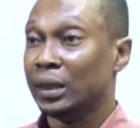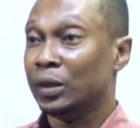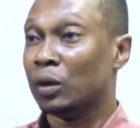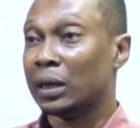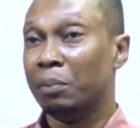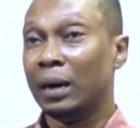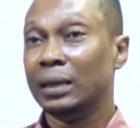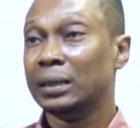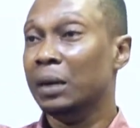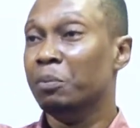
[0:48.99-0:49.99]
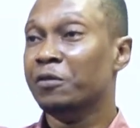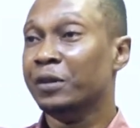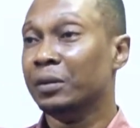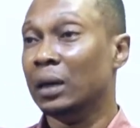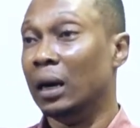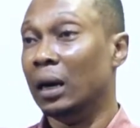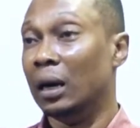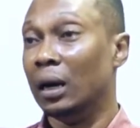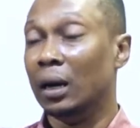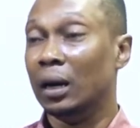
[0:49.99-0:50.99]
Talk about moving
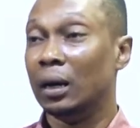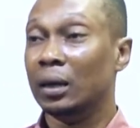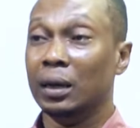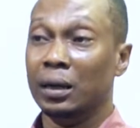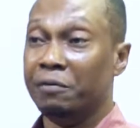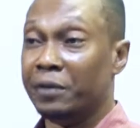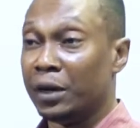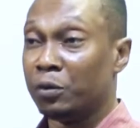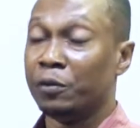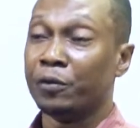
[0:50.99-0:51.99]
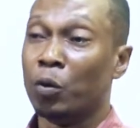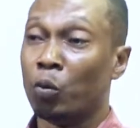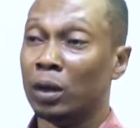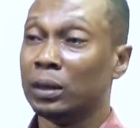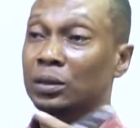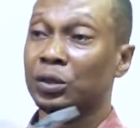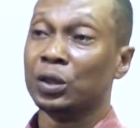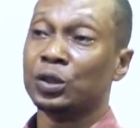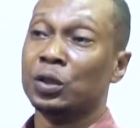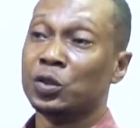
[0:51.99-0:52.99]
a vehicle from one
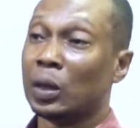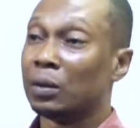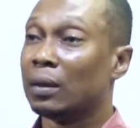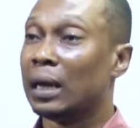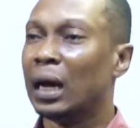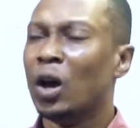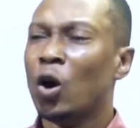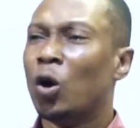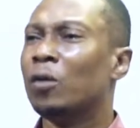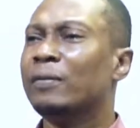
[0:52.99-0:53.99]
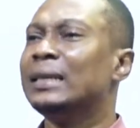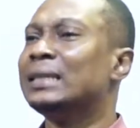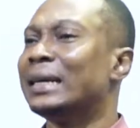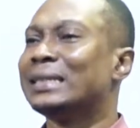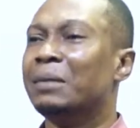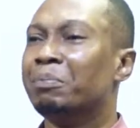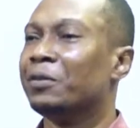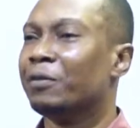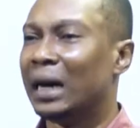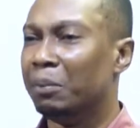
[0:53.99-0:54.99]
junction to another. All these
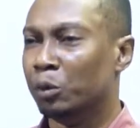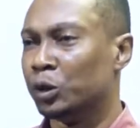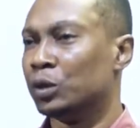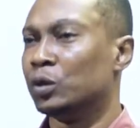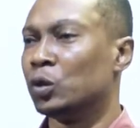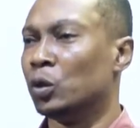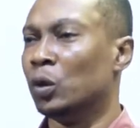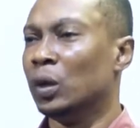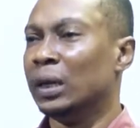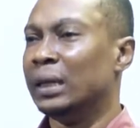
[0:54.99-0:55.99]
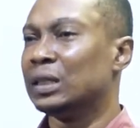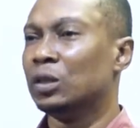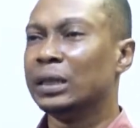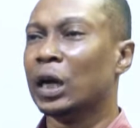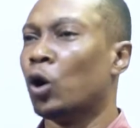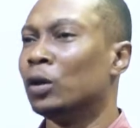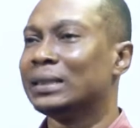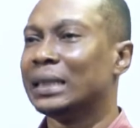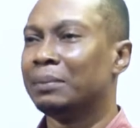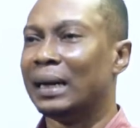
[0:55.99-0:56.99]
exemplify motion. So it's not a
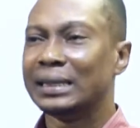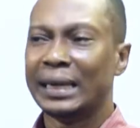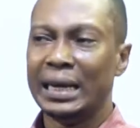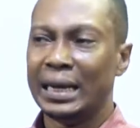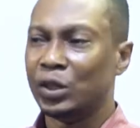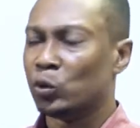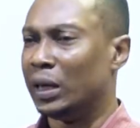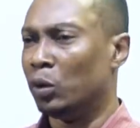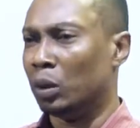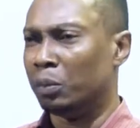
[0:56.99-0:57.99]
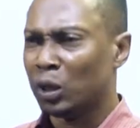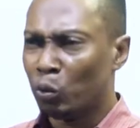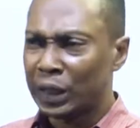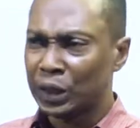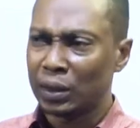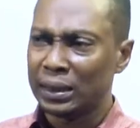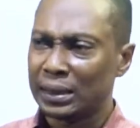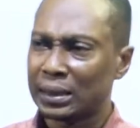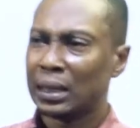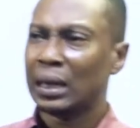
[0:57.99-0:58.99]
concept that's alien to anyone. But the question
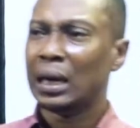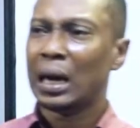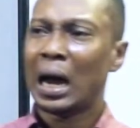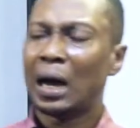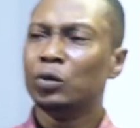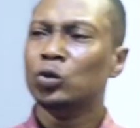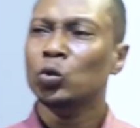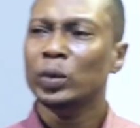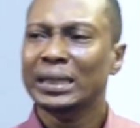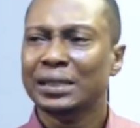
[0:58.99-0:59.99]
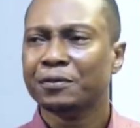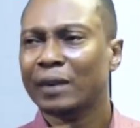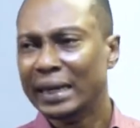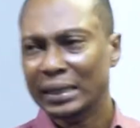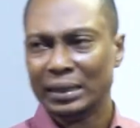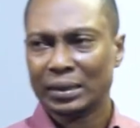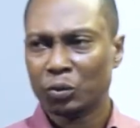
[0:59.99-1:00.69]
is, how do we define it?